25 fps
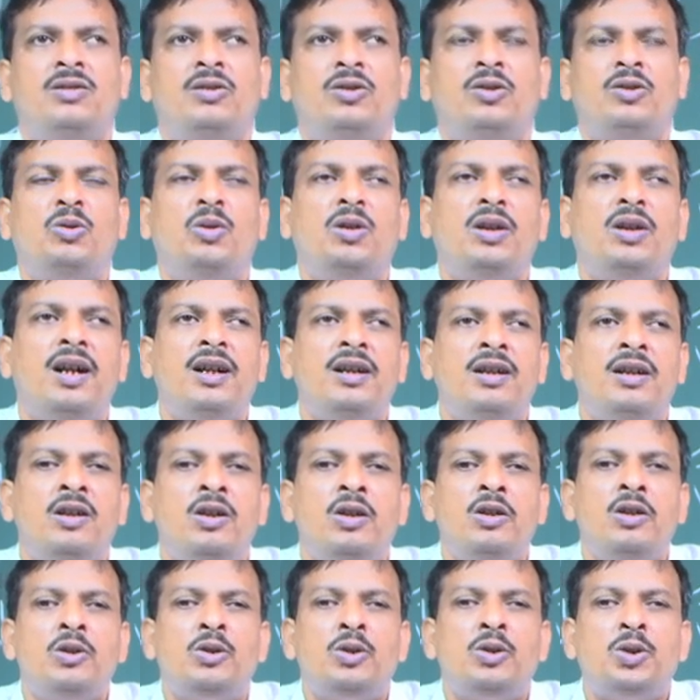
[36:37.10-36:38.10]
so that
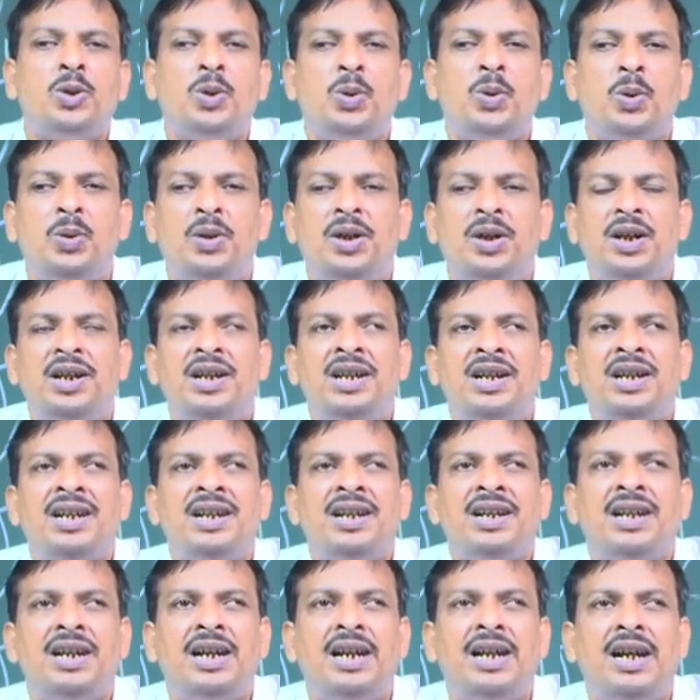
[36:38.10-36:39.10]
students
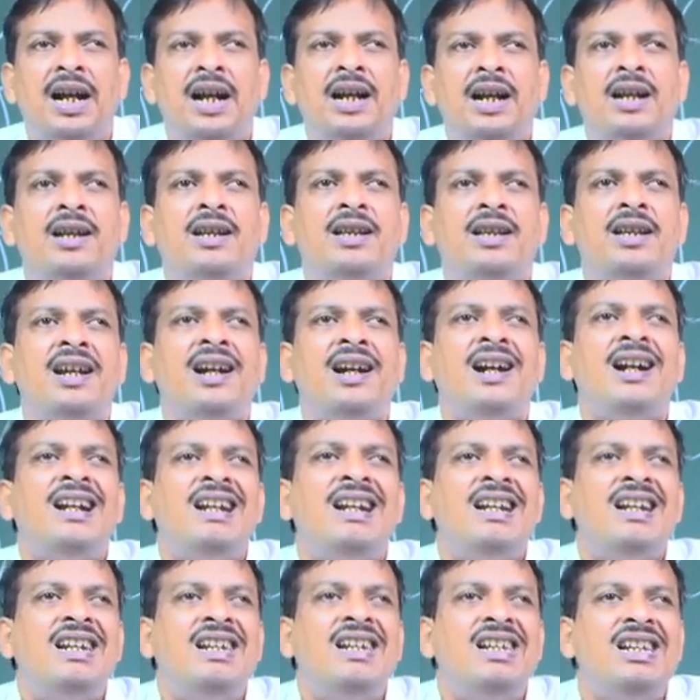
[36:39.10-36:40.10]
get their
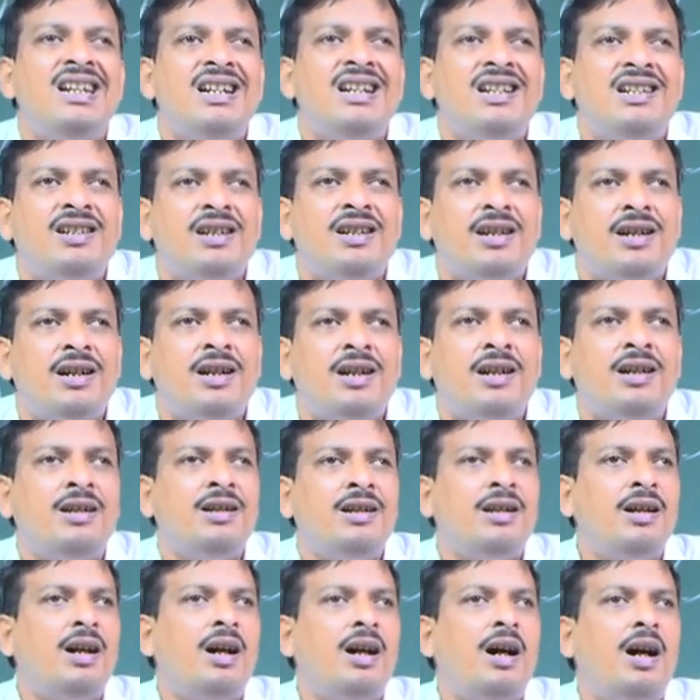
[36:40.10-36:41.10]
desired
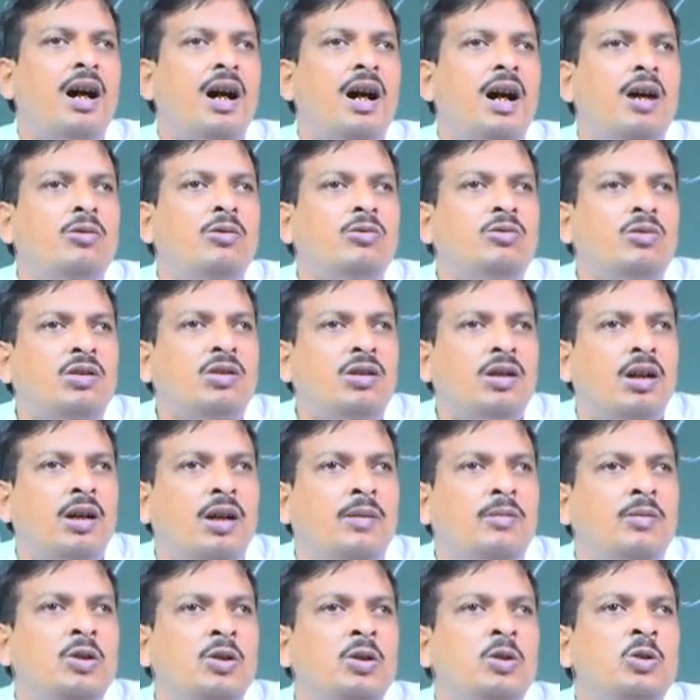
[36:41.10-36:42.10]

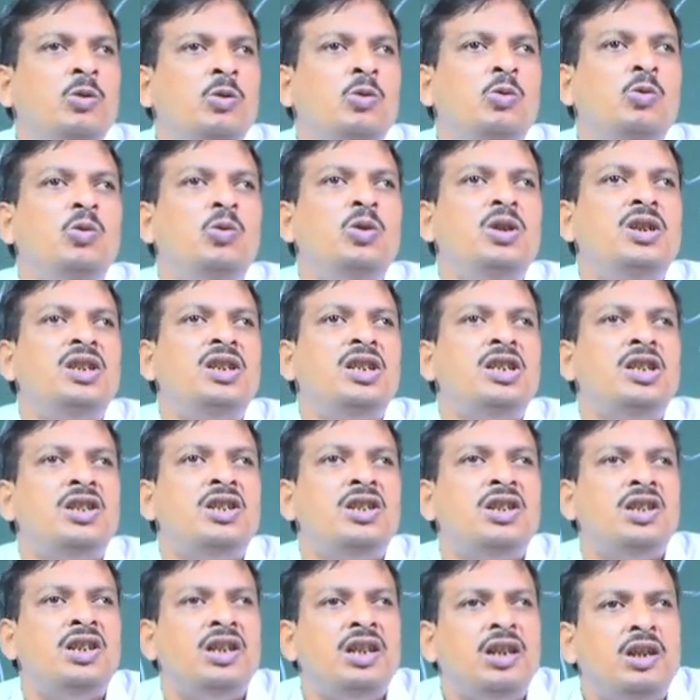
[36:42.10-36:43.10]
outcome which is
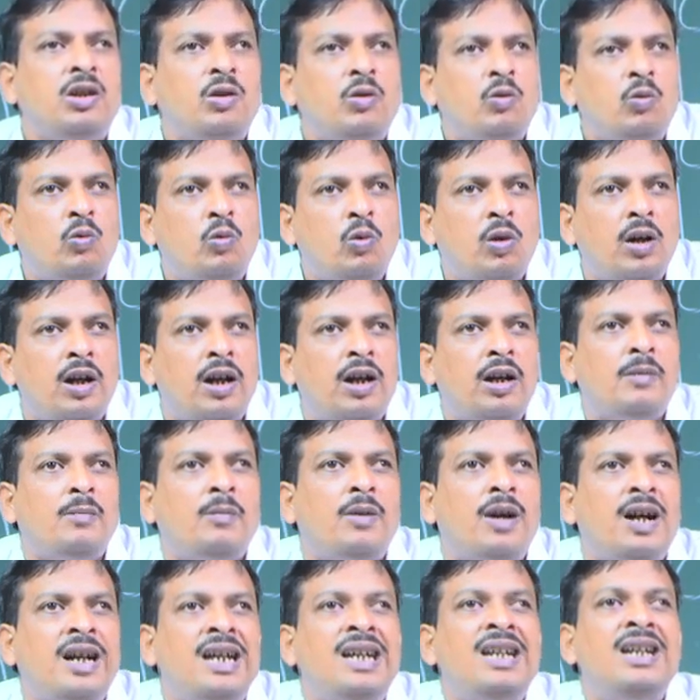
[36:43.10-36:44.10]
required
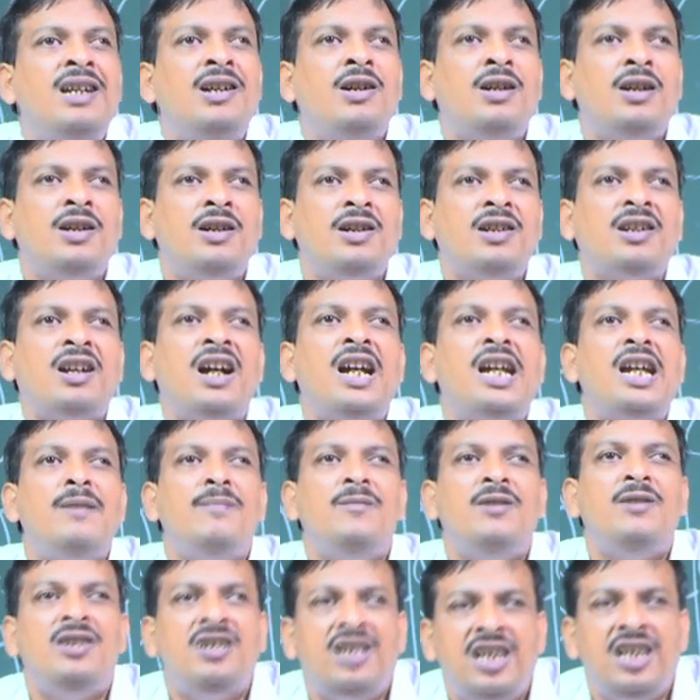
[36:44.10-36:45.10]
by
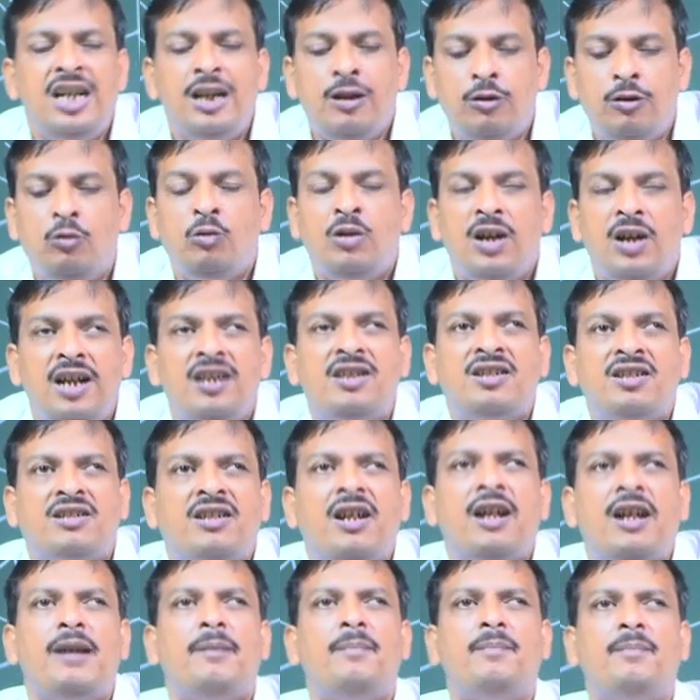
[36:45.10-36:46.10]
time t, today's
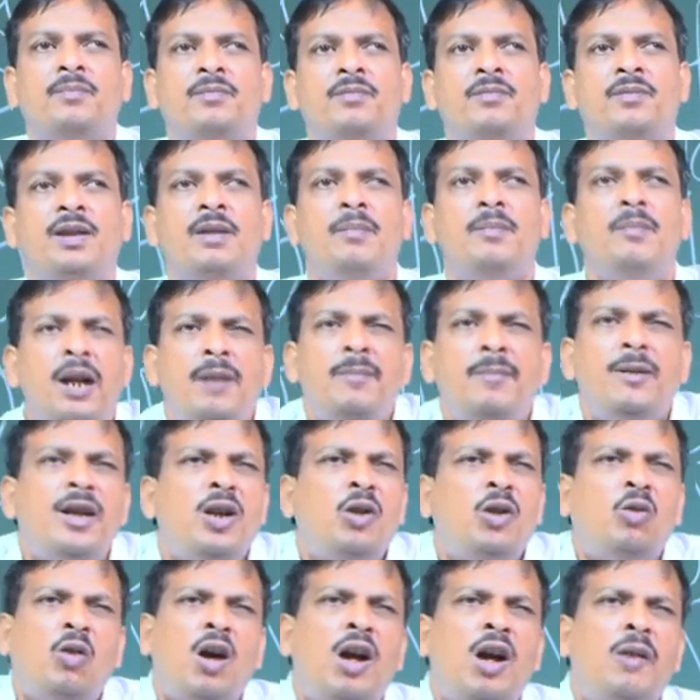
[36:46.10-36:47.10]
time. Maybe
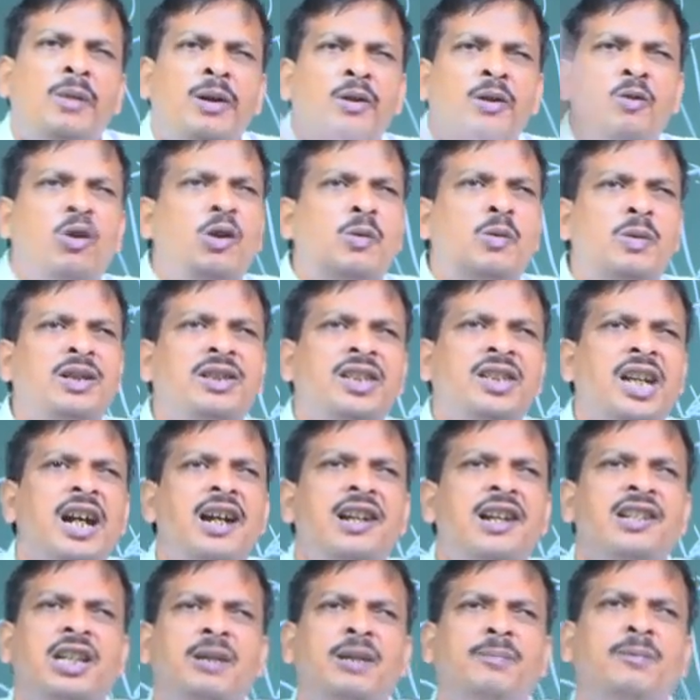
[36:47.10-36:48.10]
requirement will be
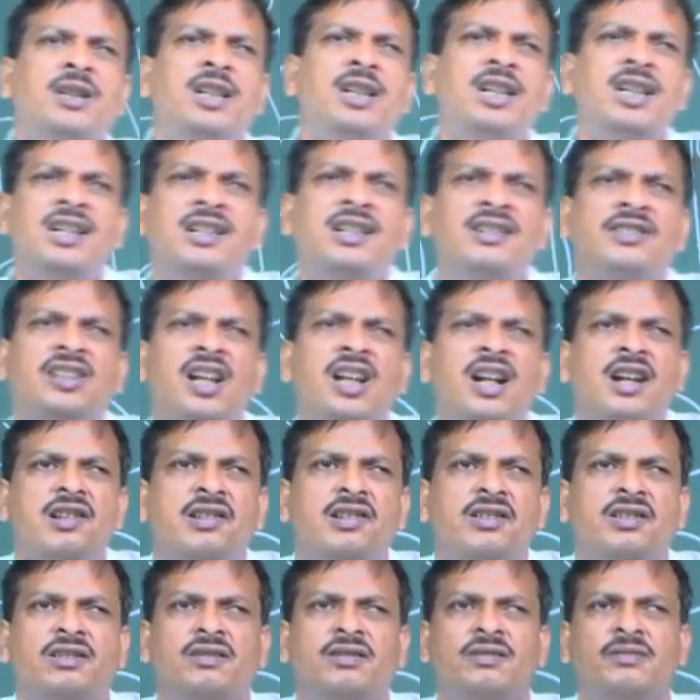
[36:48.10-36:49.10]
changed if t is
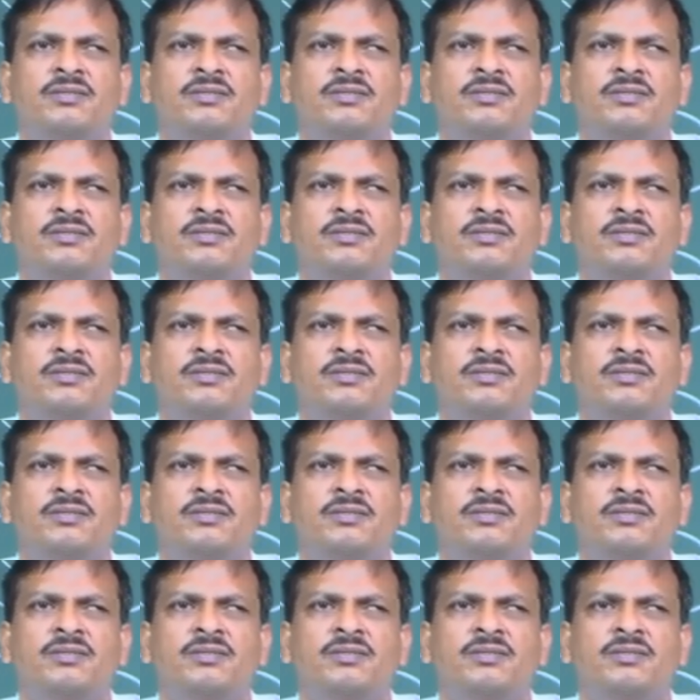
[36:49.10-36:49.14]
changed.